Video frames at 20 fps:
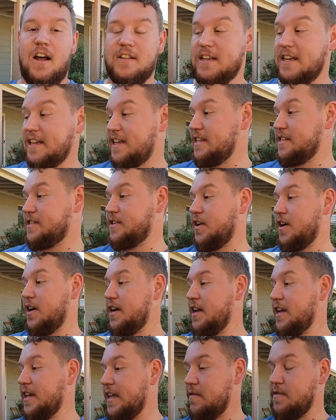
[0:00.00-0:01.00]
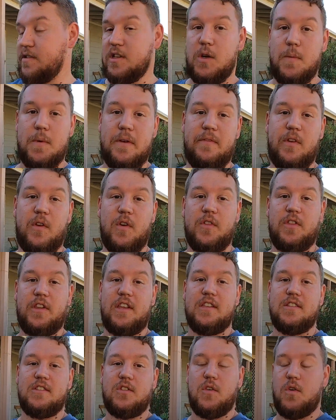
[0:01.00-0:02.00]
I'll take you inside, give us a little bit of a look at the
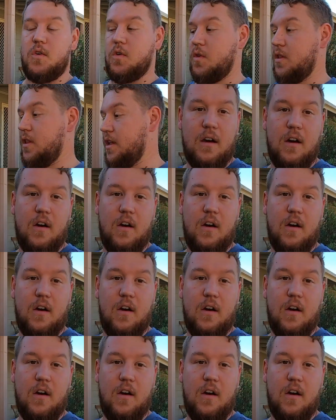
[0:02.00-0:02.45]
install.